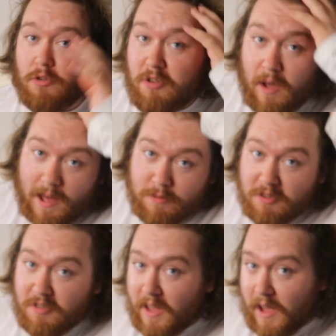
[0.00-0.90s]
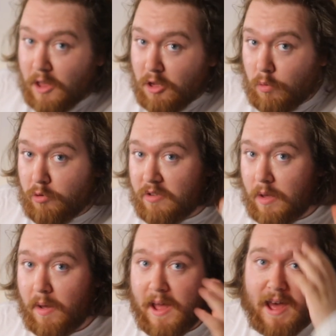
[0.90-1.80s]
Also, I have to say, you will
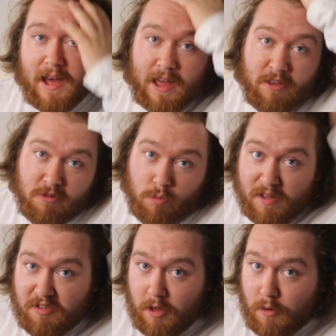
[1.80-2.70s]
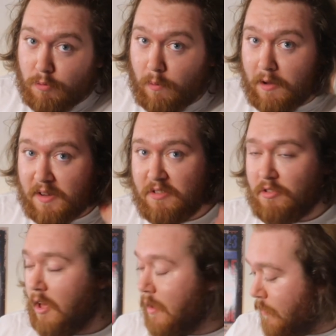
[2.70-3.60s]
see my hair get sweatier throughout this
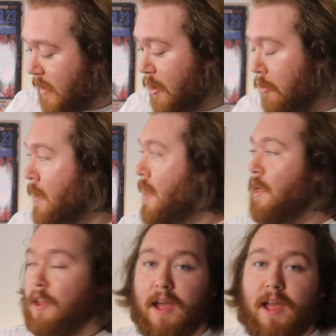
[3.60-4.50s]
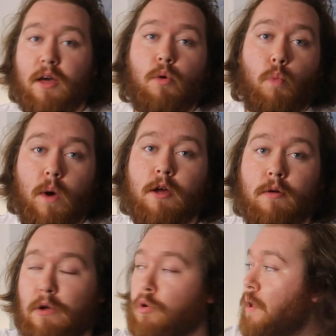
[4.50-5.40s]
entire video. Like, when I
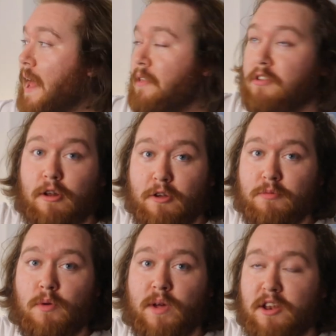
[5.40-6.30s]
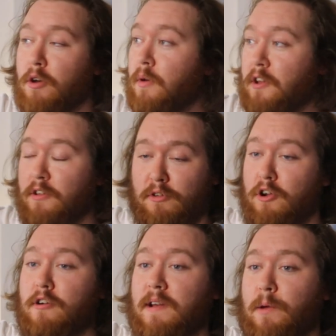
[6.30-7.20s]
record, I have to close my window, and
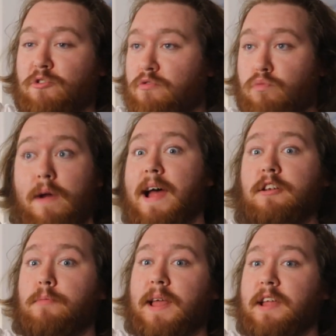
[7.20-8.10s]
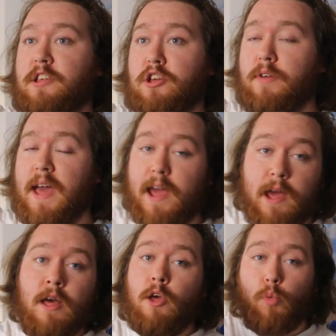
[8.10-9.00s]
currently, just randomly in the
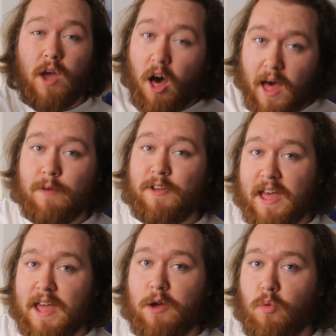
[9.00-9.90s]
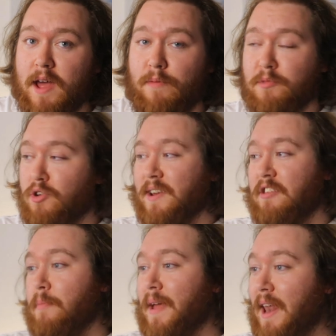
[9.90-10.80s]
UK, we are having a heat wave. I'm doing
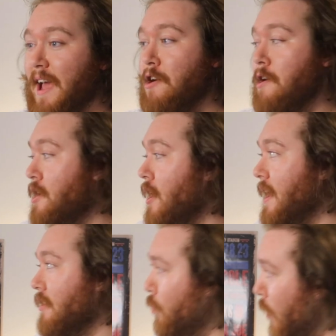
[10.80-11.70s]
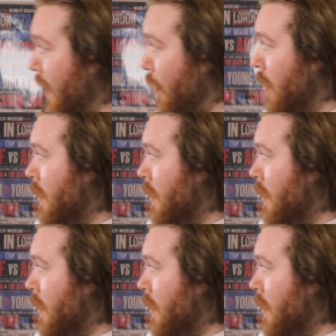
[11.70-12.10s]
this a bit later at night as well.